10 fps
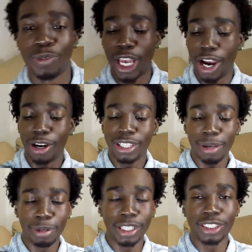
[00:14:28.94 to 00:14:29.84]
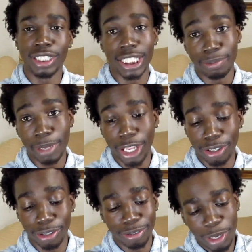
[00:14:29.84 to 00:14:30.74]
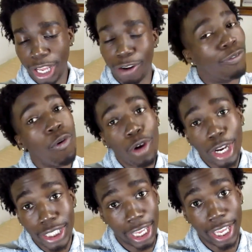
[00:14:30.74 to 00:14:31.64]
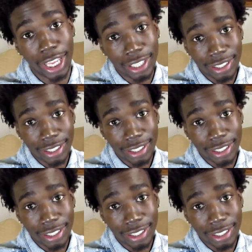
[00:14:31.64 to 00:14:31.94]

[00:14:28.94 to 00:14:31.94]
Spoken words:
Y'all heard that, bitch? That's metal. You can't afford that.